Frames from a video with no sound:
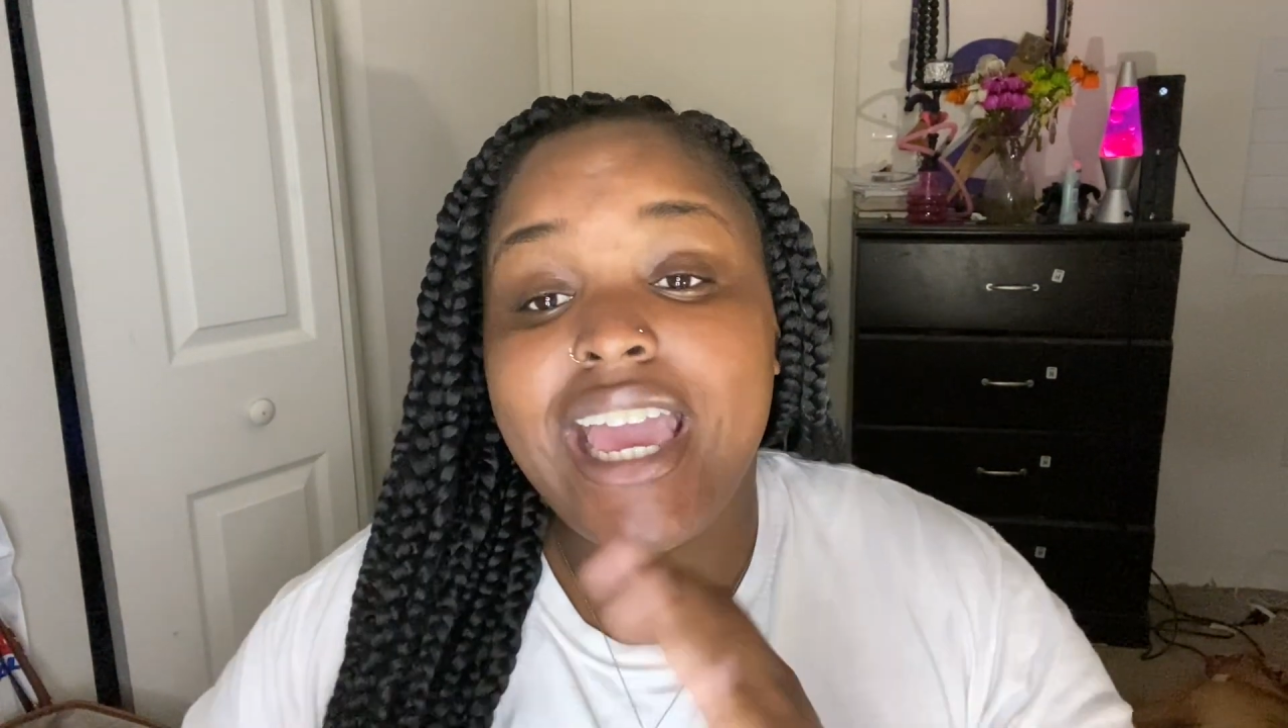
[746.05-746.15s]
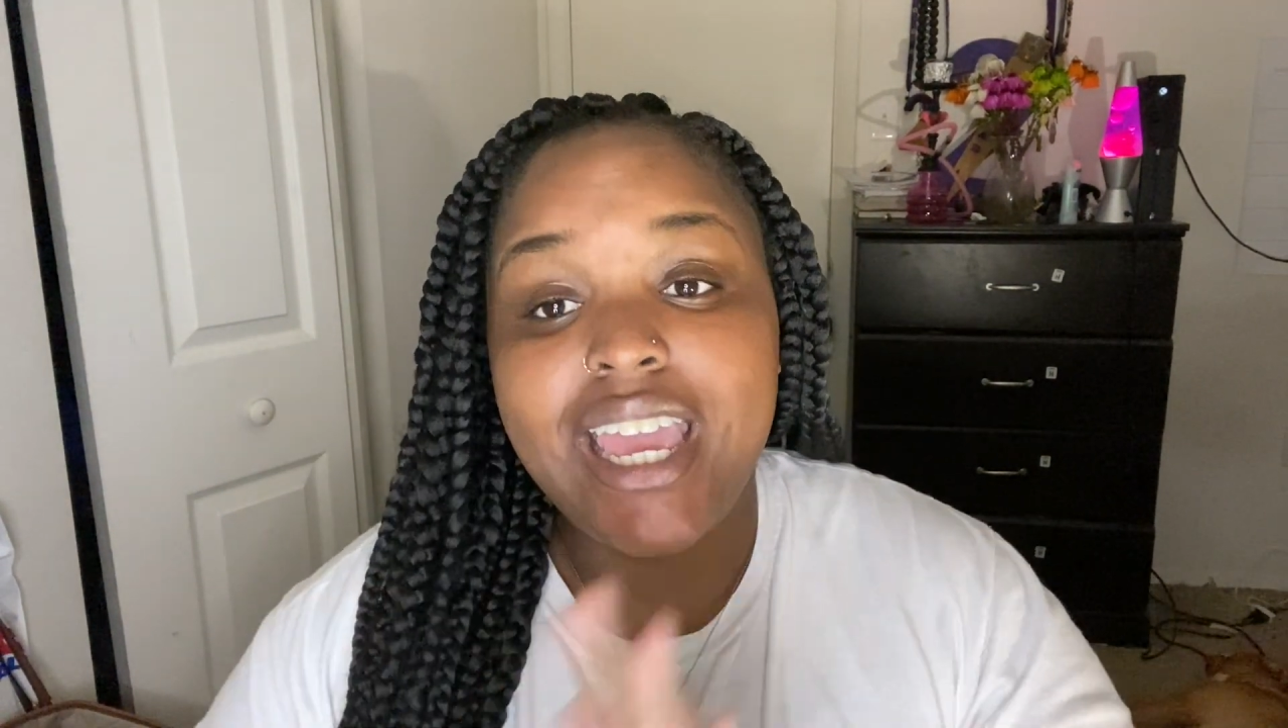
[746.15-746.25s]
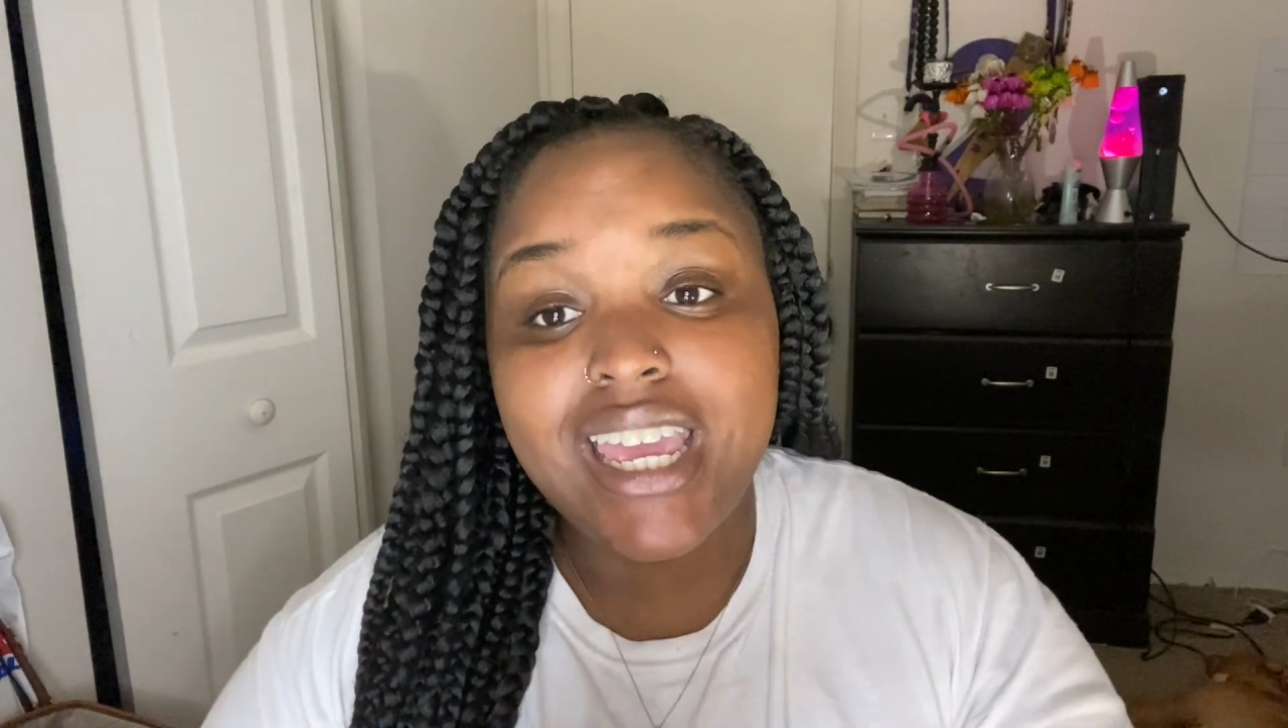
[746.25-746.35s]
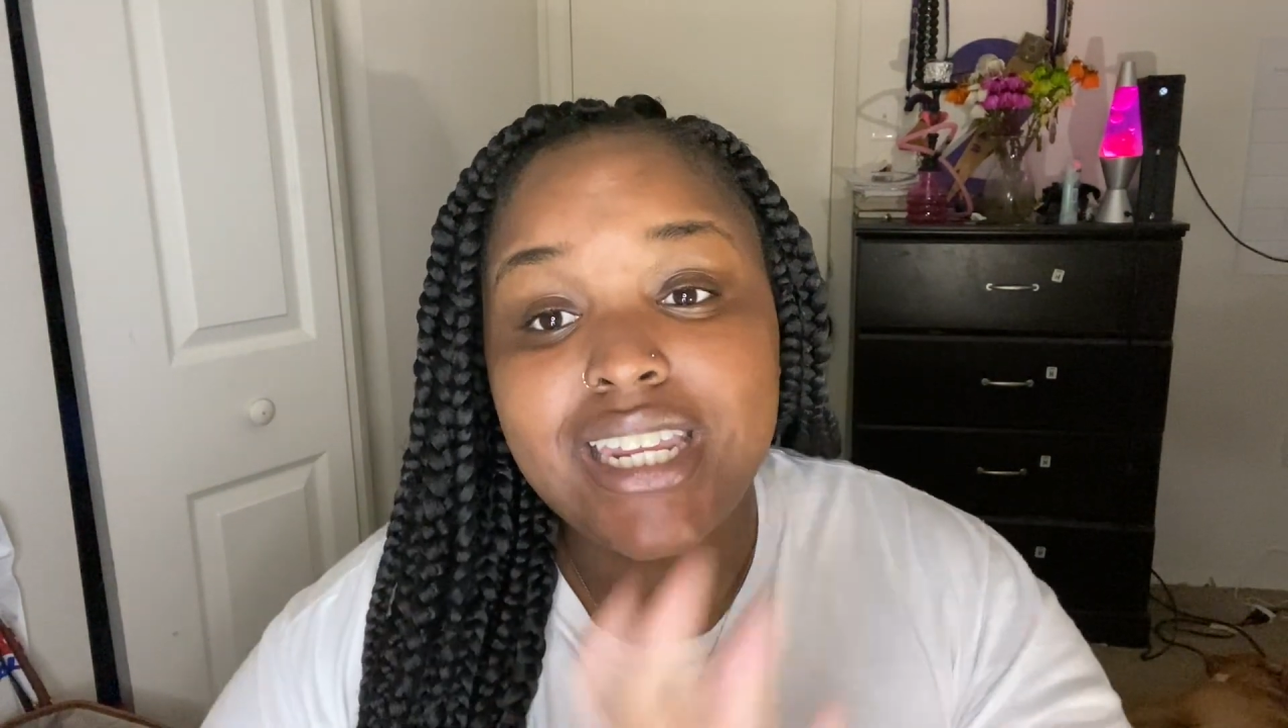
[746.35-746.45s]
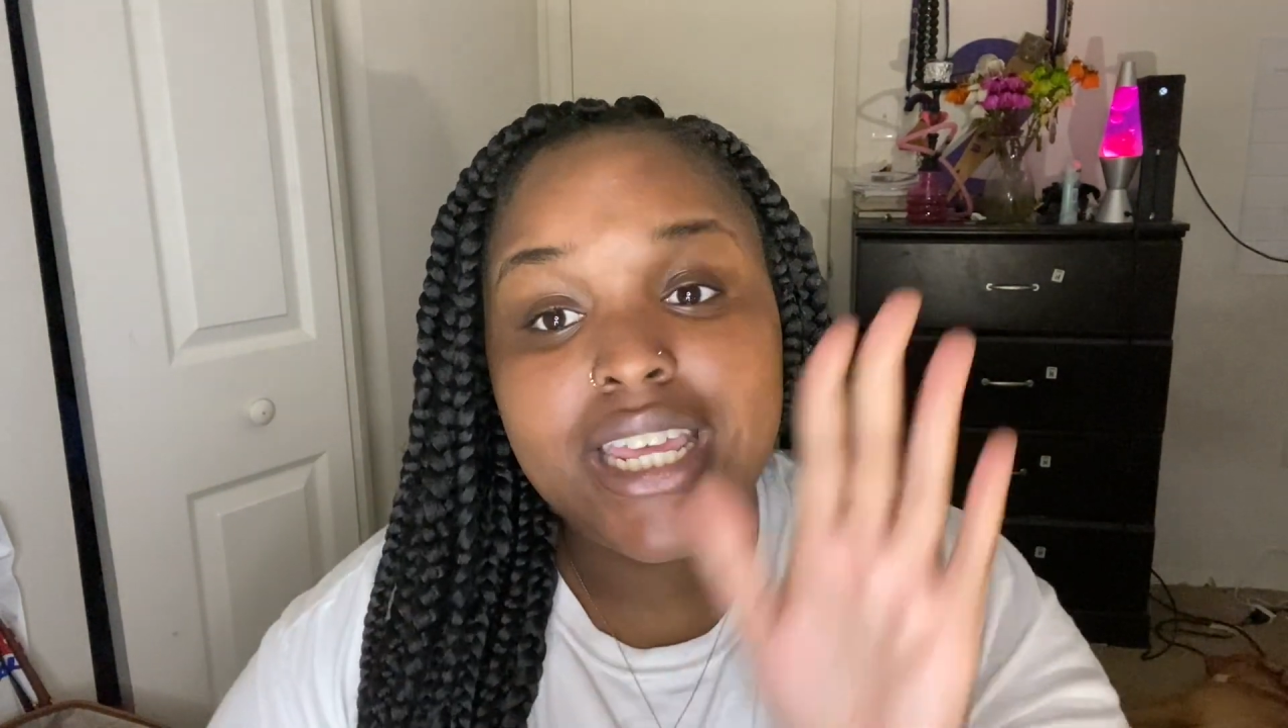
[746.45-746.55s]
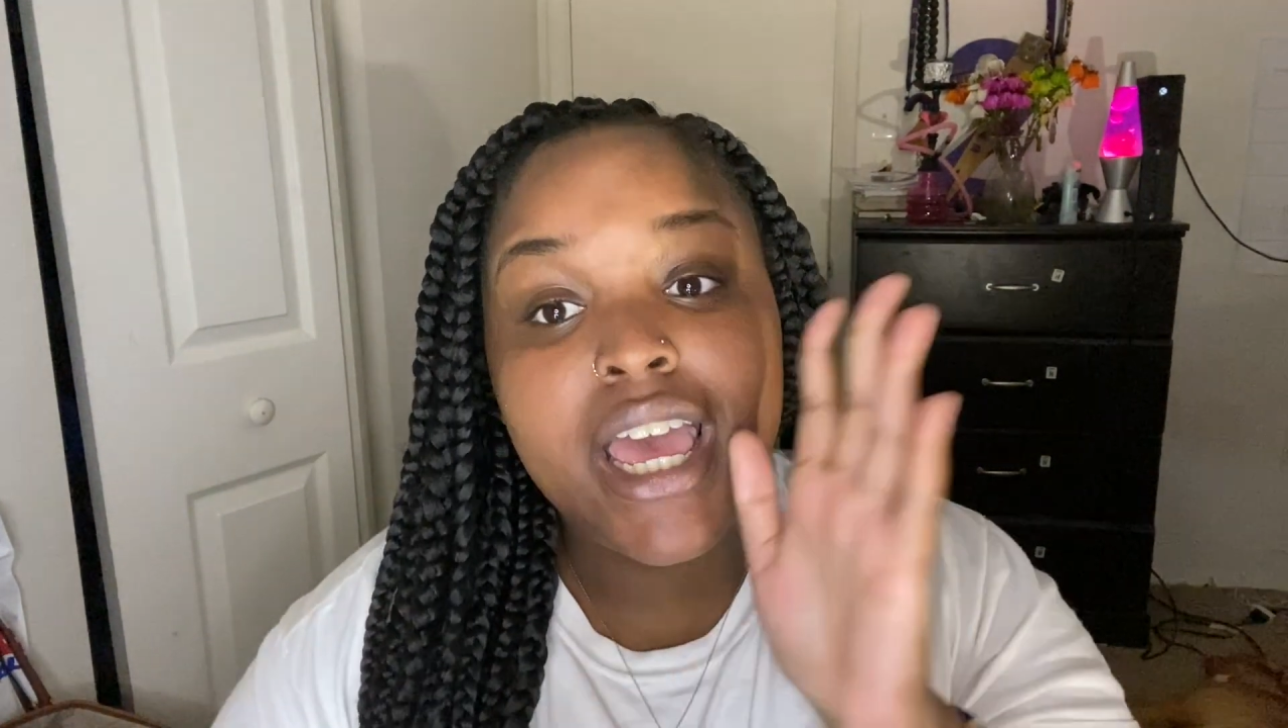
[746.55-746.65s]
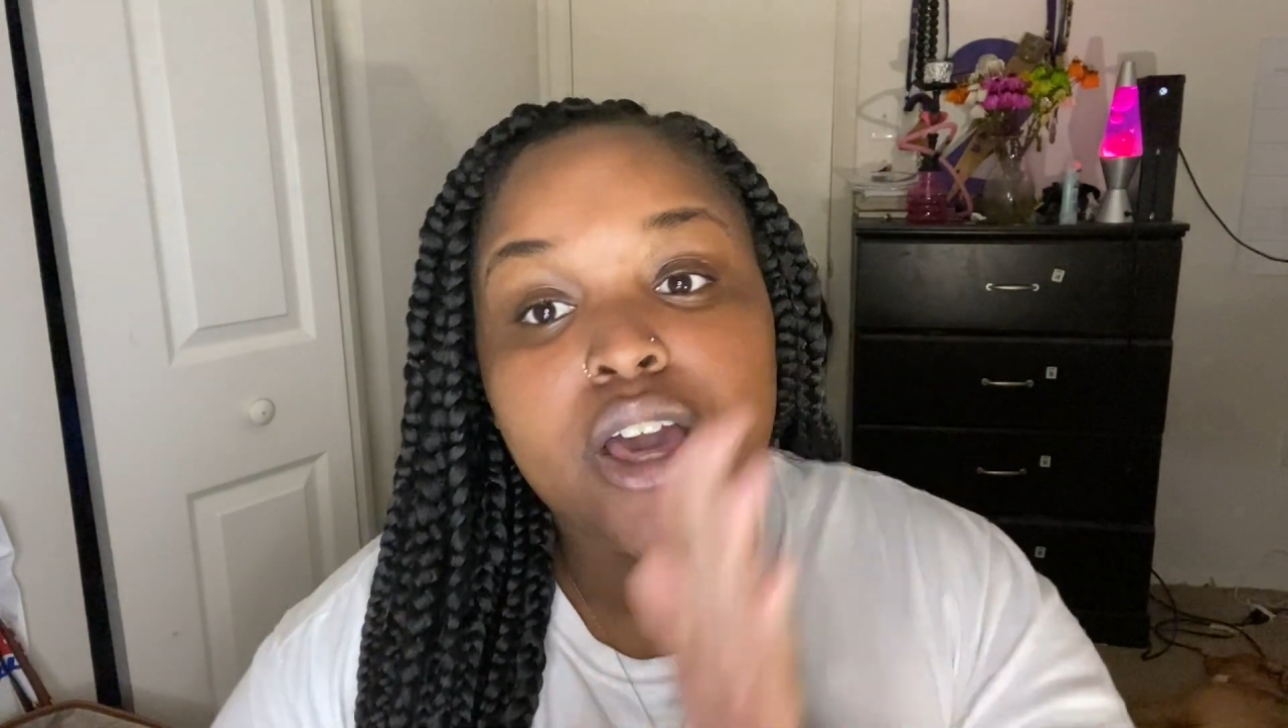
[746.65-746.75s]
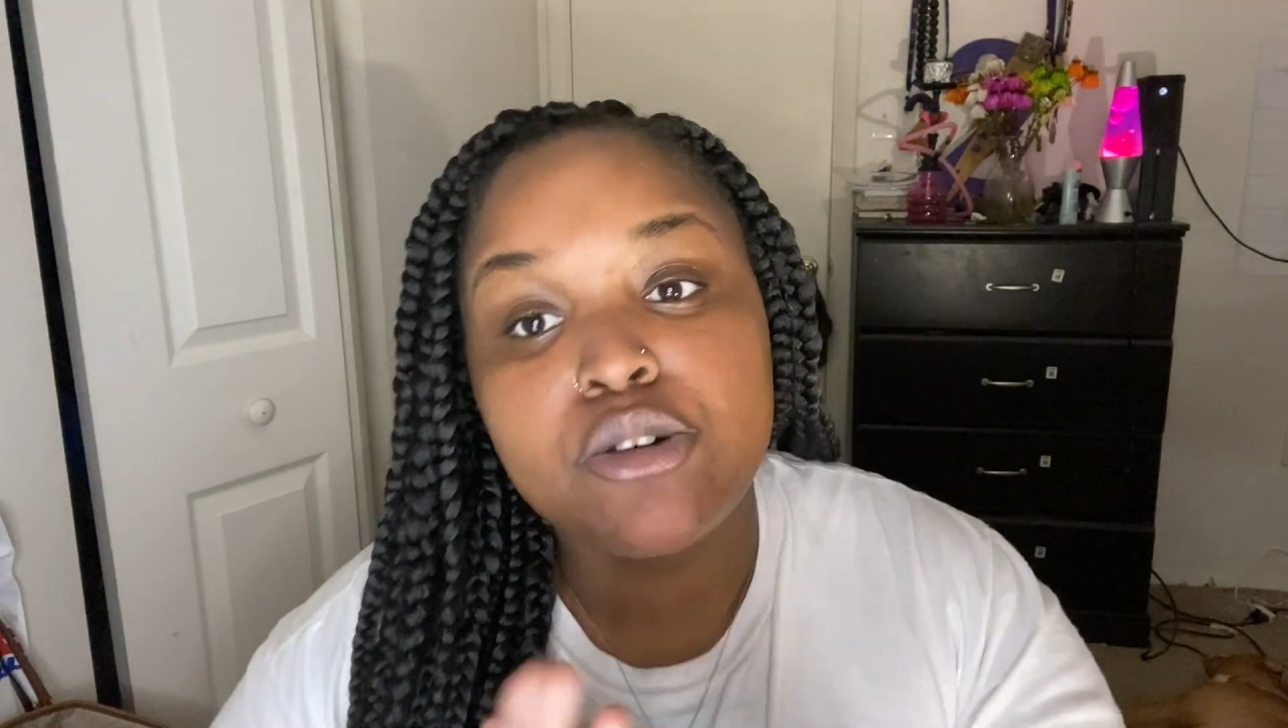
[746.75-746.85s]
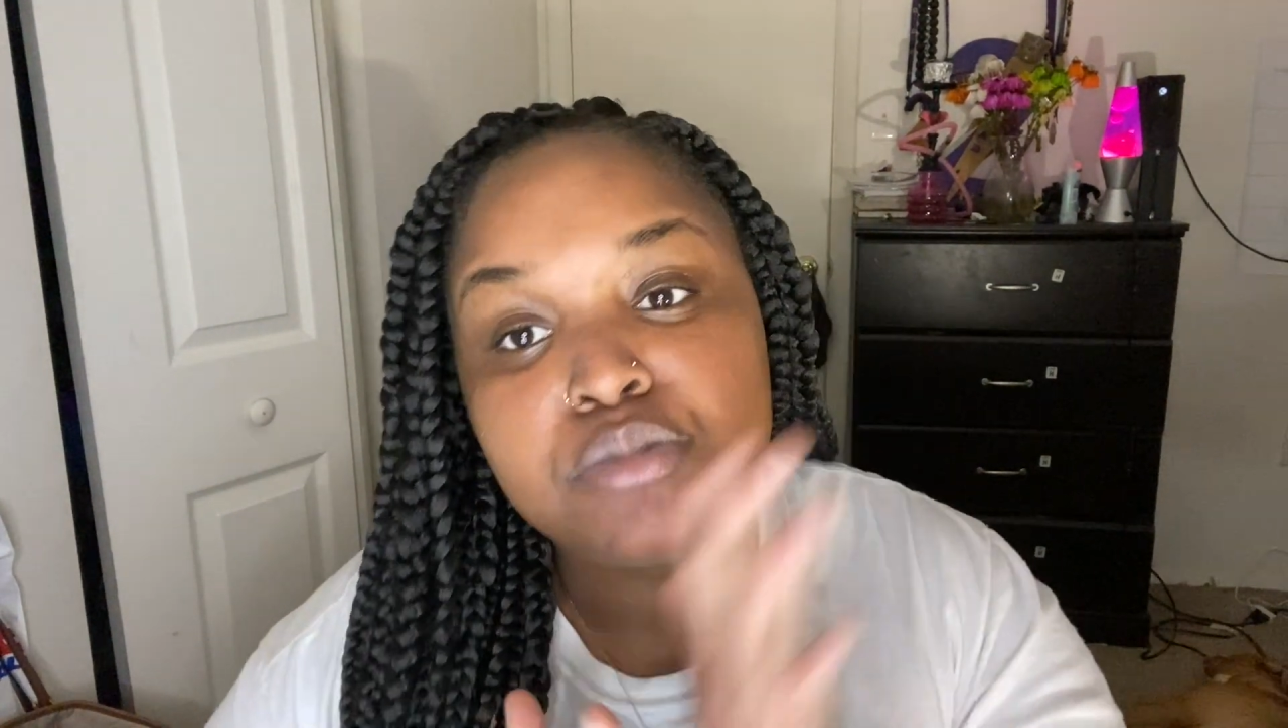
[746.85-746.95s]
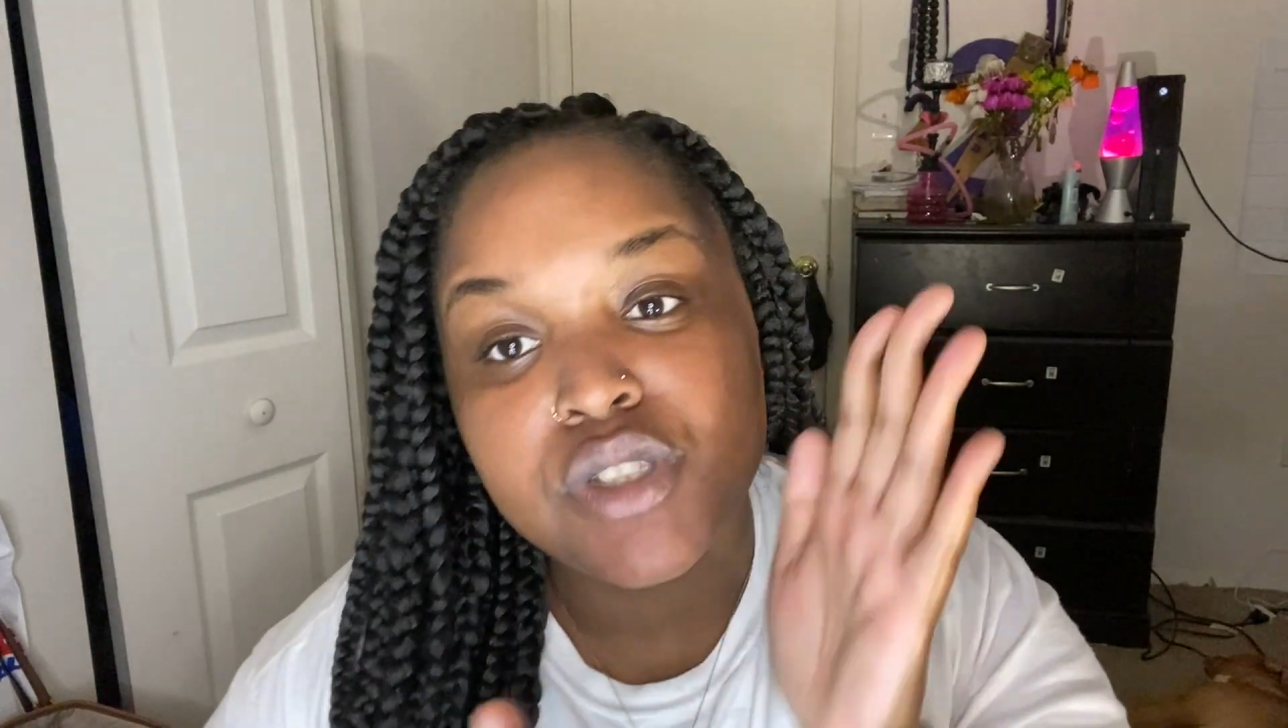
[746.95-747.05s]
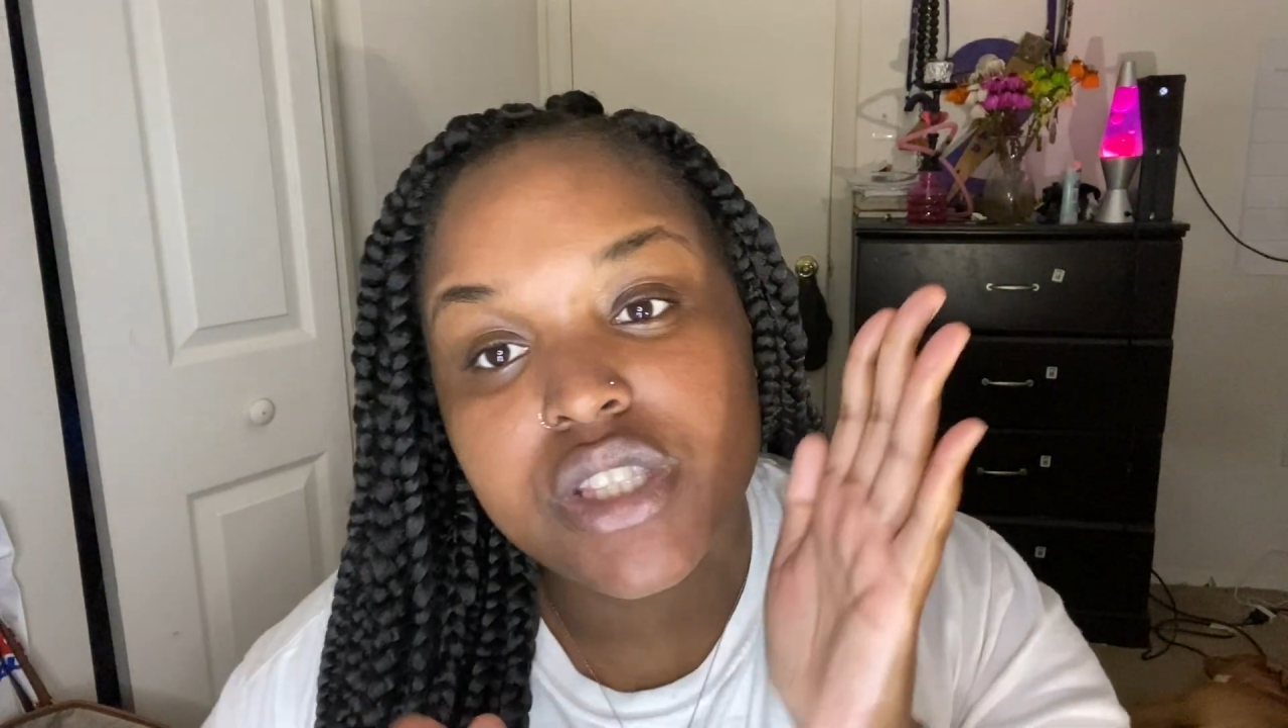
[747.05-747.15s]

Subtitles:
and it helps